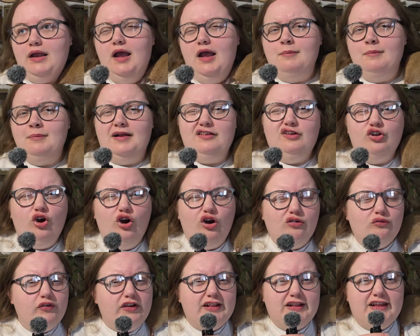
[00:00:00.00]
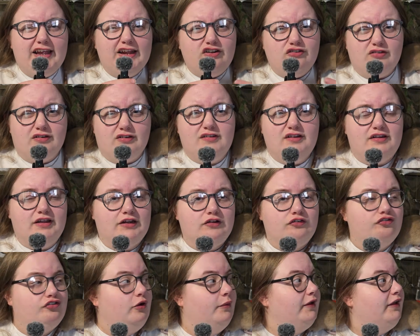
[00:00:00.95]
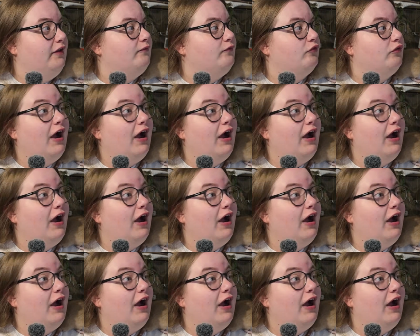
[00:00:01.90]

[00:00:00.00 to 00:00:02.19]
and you're not really interested in showing in